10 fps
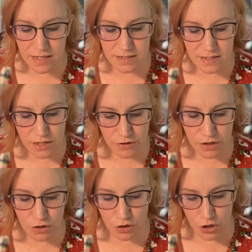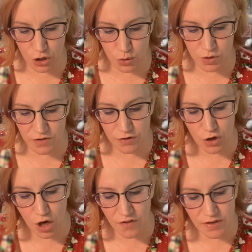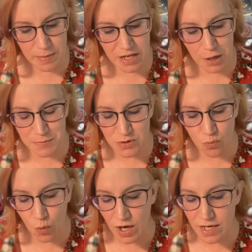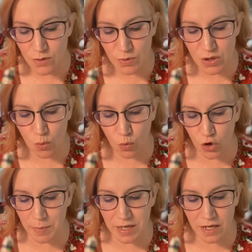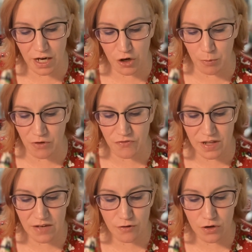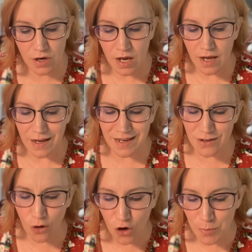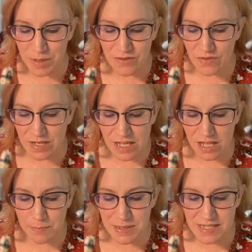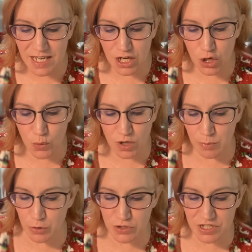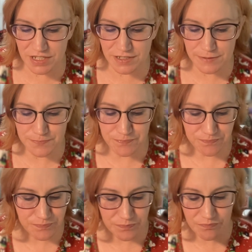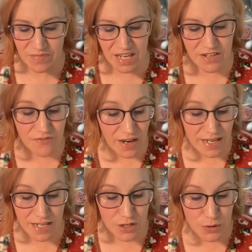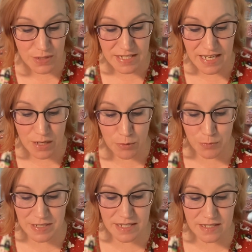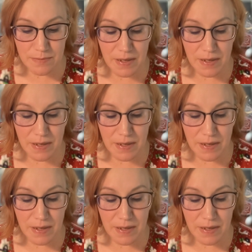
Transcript: cereal note of the coffee becomes one with the warming caramel flavor, an almond vanilla biscuit note emerges, inviting you to take a moment to sit